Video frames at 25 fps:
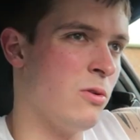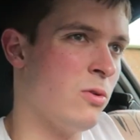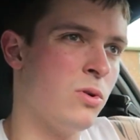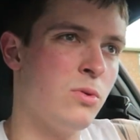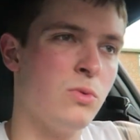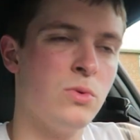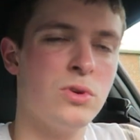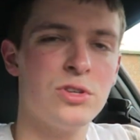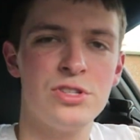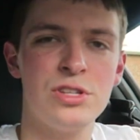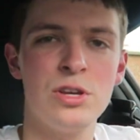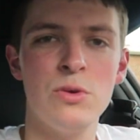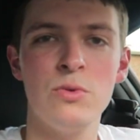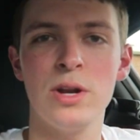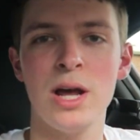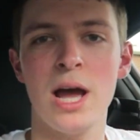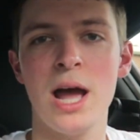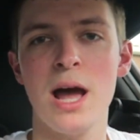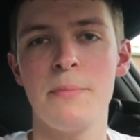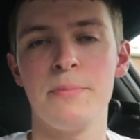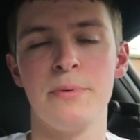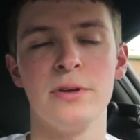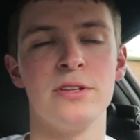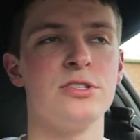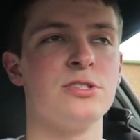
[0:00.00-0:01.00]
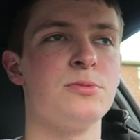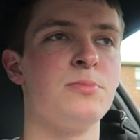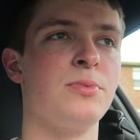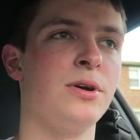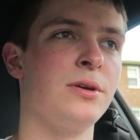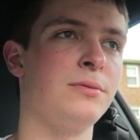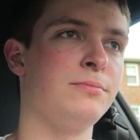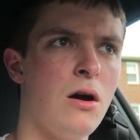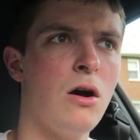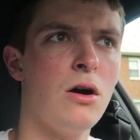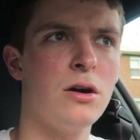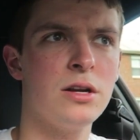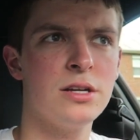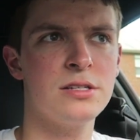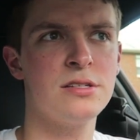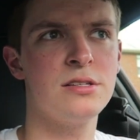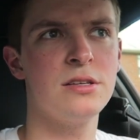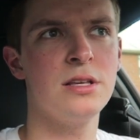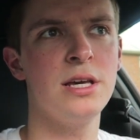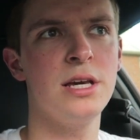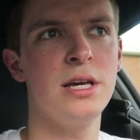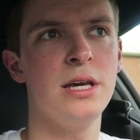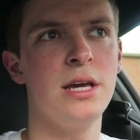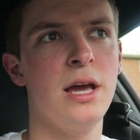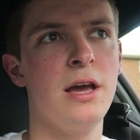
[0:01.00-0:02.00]
We'll see what happens, but
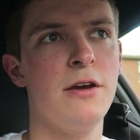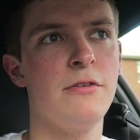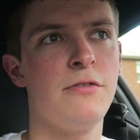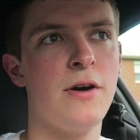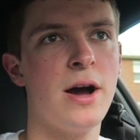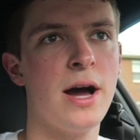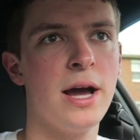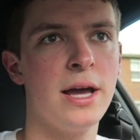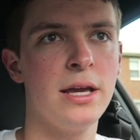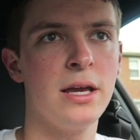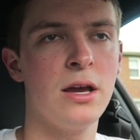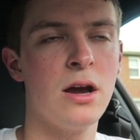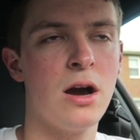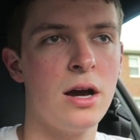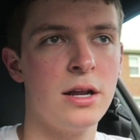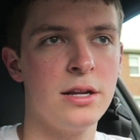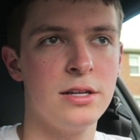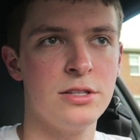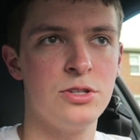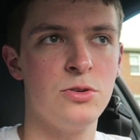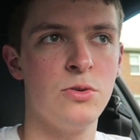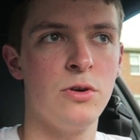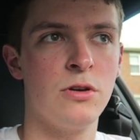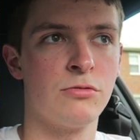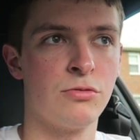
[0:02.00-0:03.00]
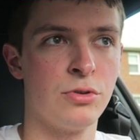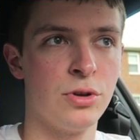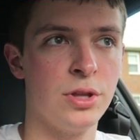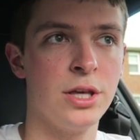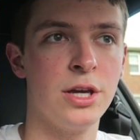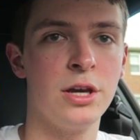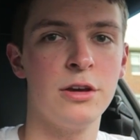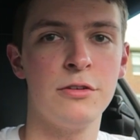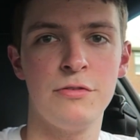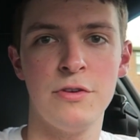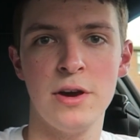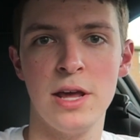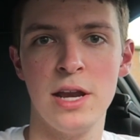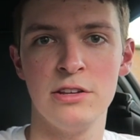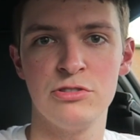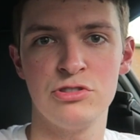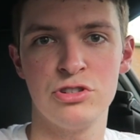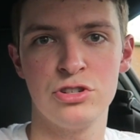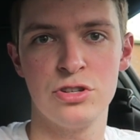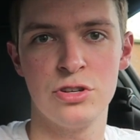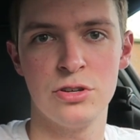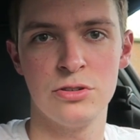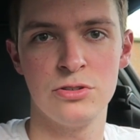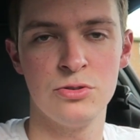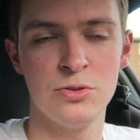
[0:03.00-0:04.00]
honestly, if I got into a really good
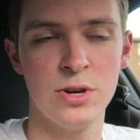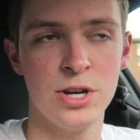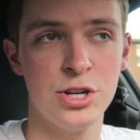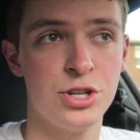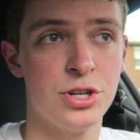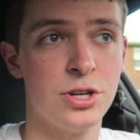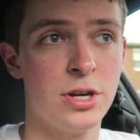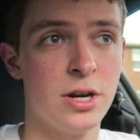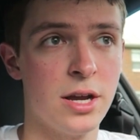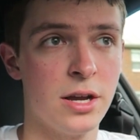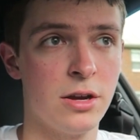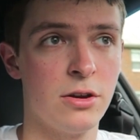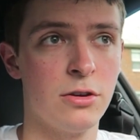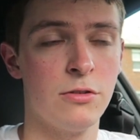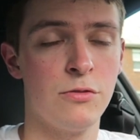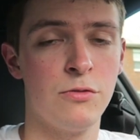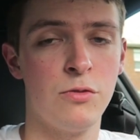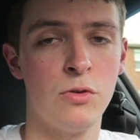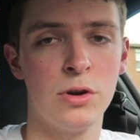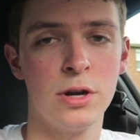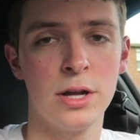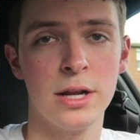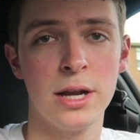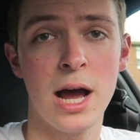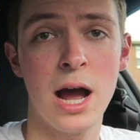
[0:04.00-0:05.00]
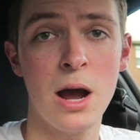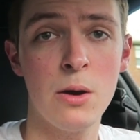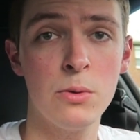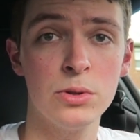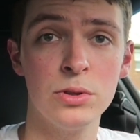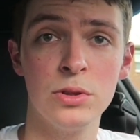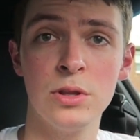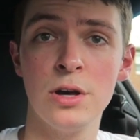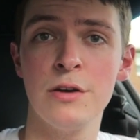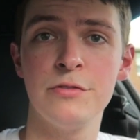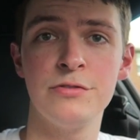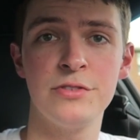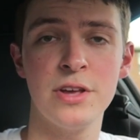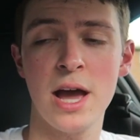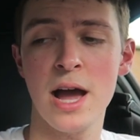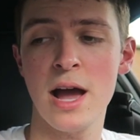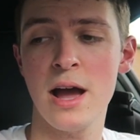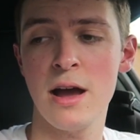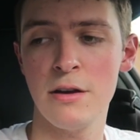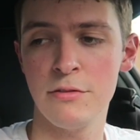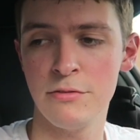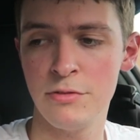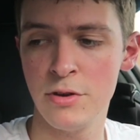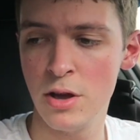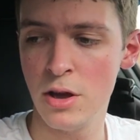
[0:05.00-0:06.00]
financial situation and I could afford it, I would love to
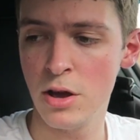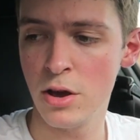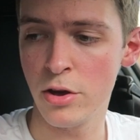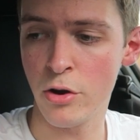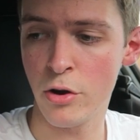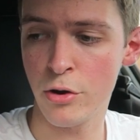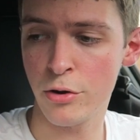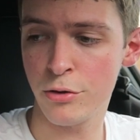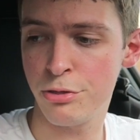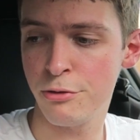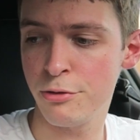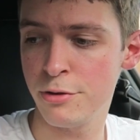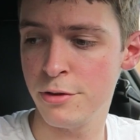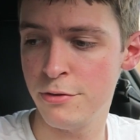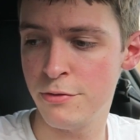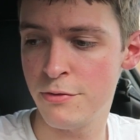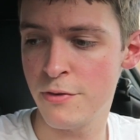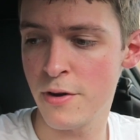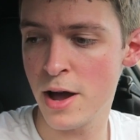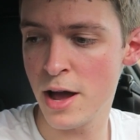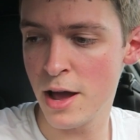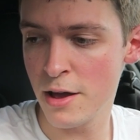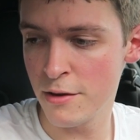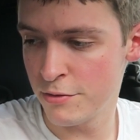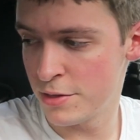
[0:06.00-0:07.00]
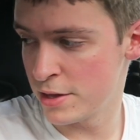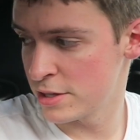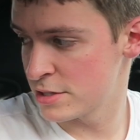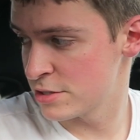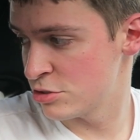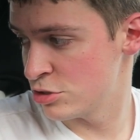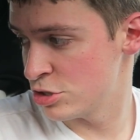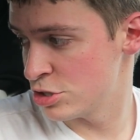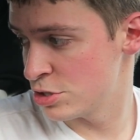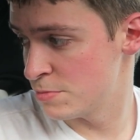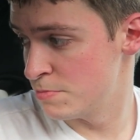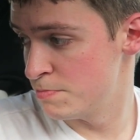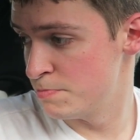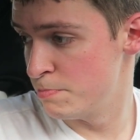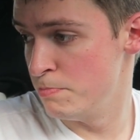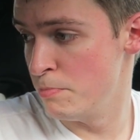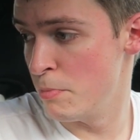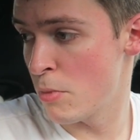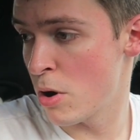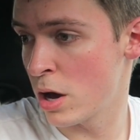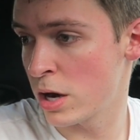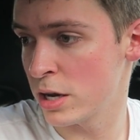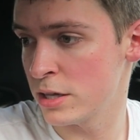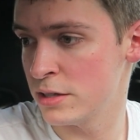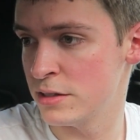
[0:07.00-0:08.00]
have an R35 that's just
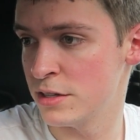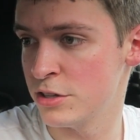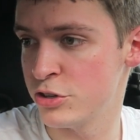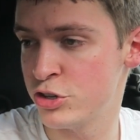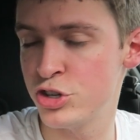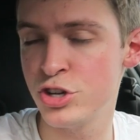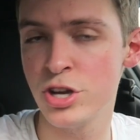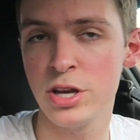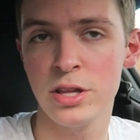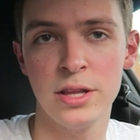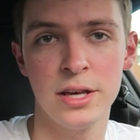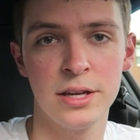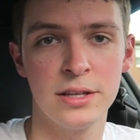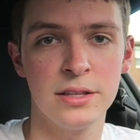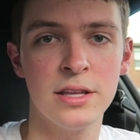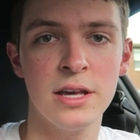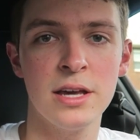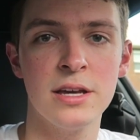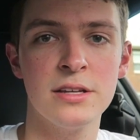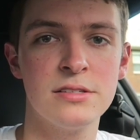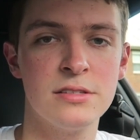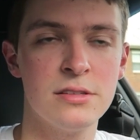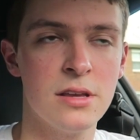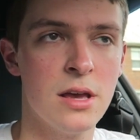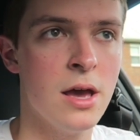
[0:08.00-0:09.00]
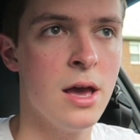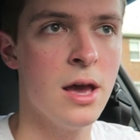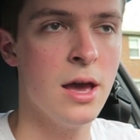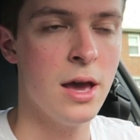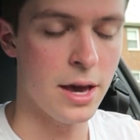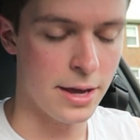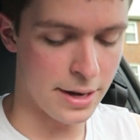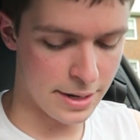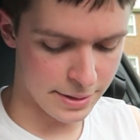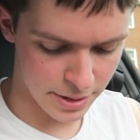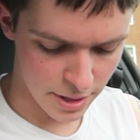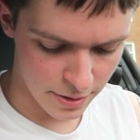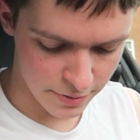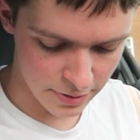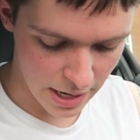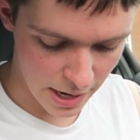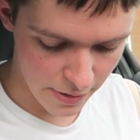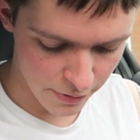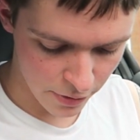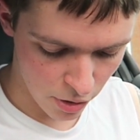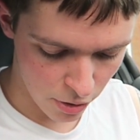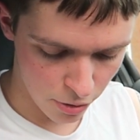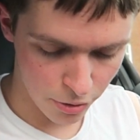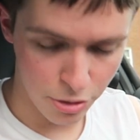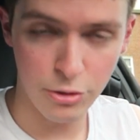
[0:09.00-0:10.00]
modded to shit like this. And I'd love to
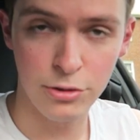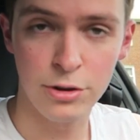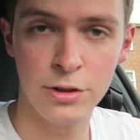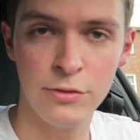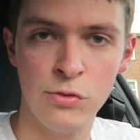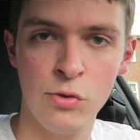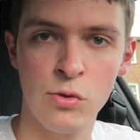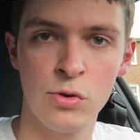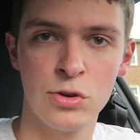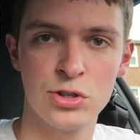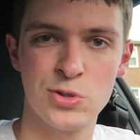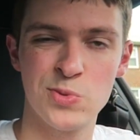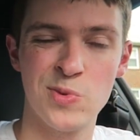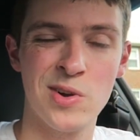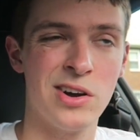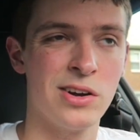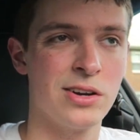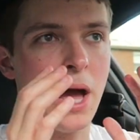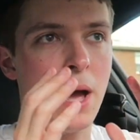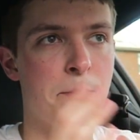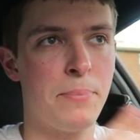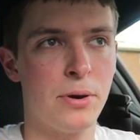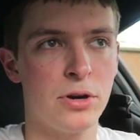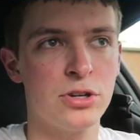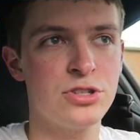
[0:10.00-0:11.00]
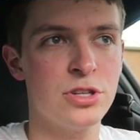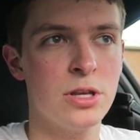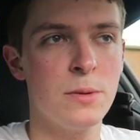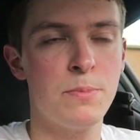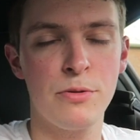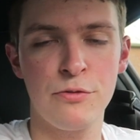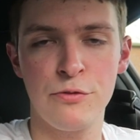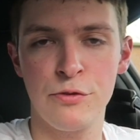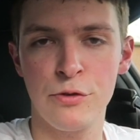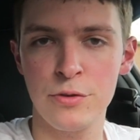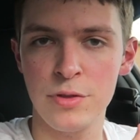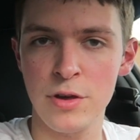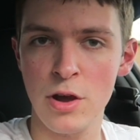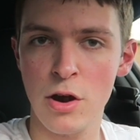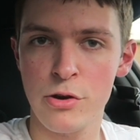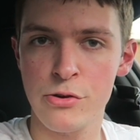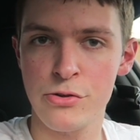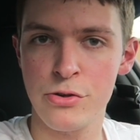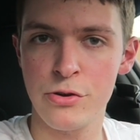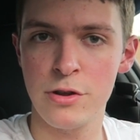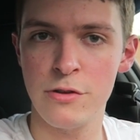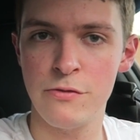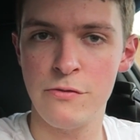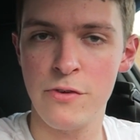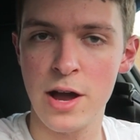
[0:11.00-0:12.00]
have an R34 as well. I personally prefer the
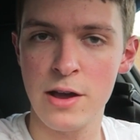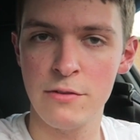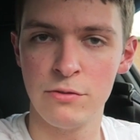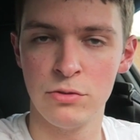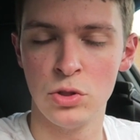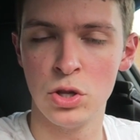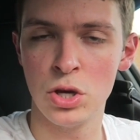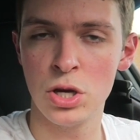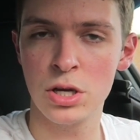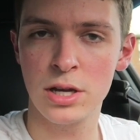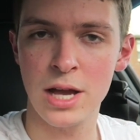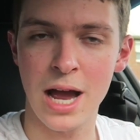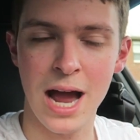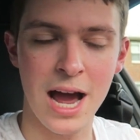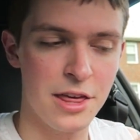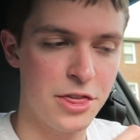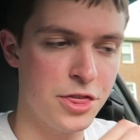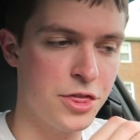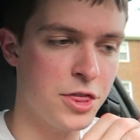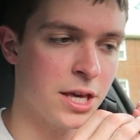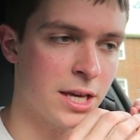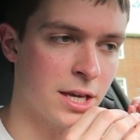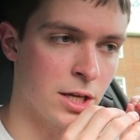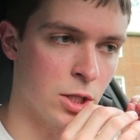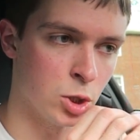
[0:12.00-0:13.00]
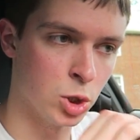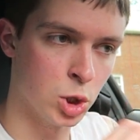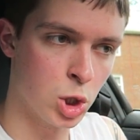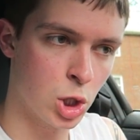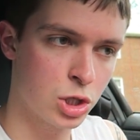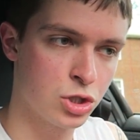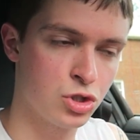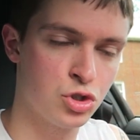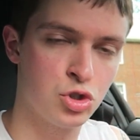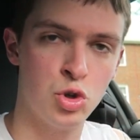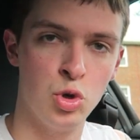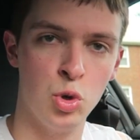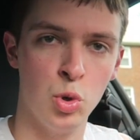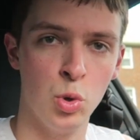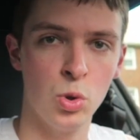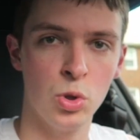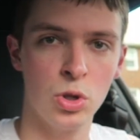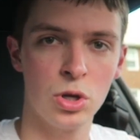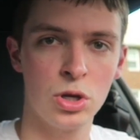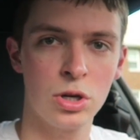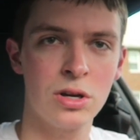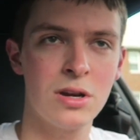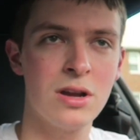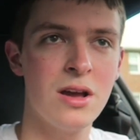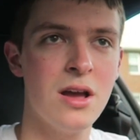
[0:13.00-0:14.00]
R35 look. I think it looks
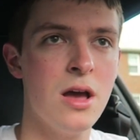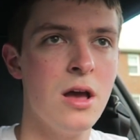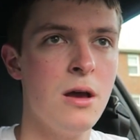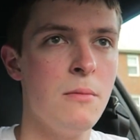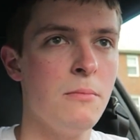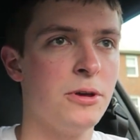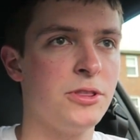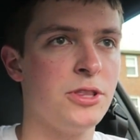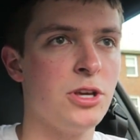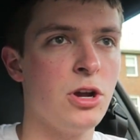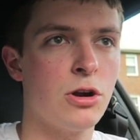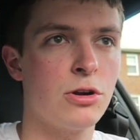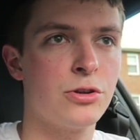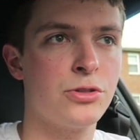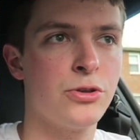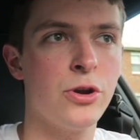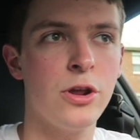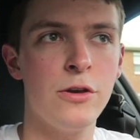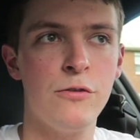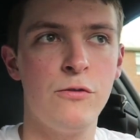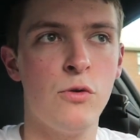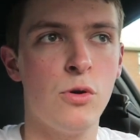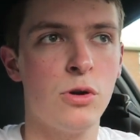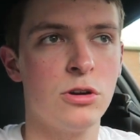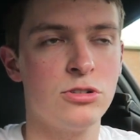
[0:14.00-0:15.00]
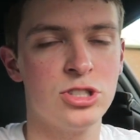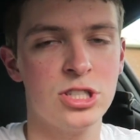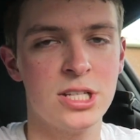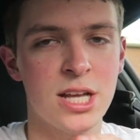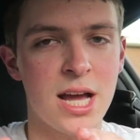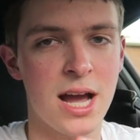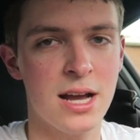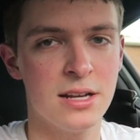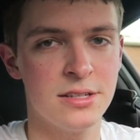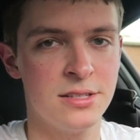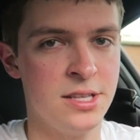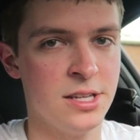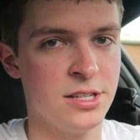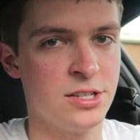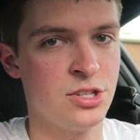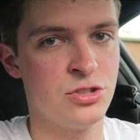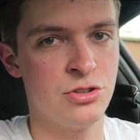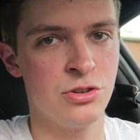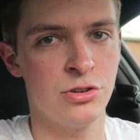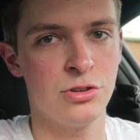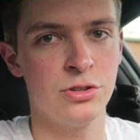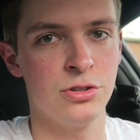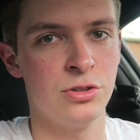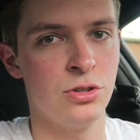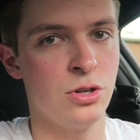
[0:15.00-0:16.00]
cooler, but the R34 just has this
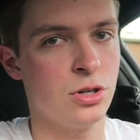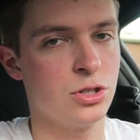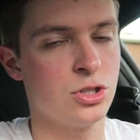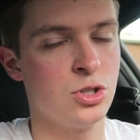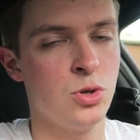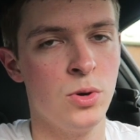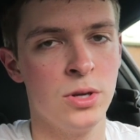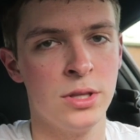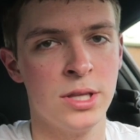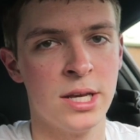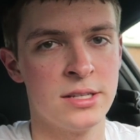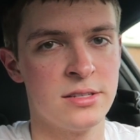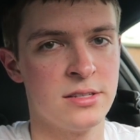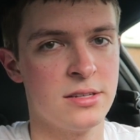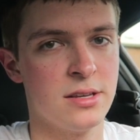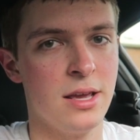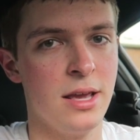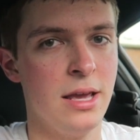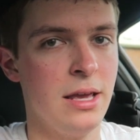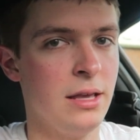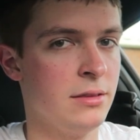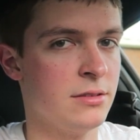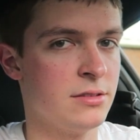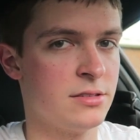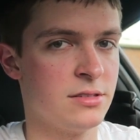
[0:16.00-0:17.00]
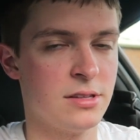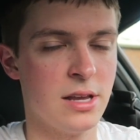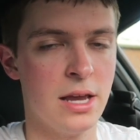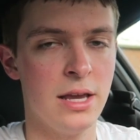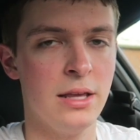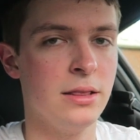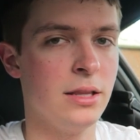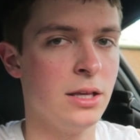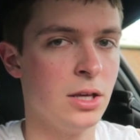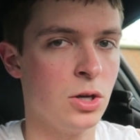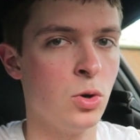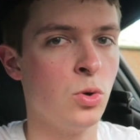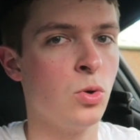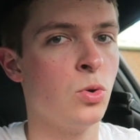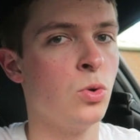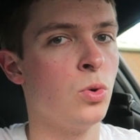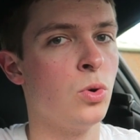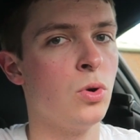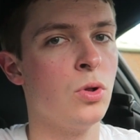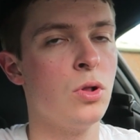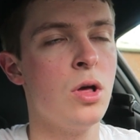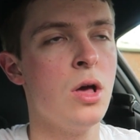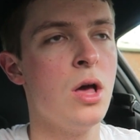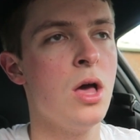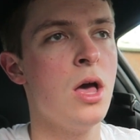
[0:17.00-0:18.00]
certain look to it that's insanely cool.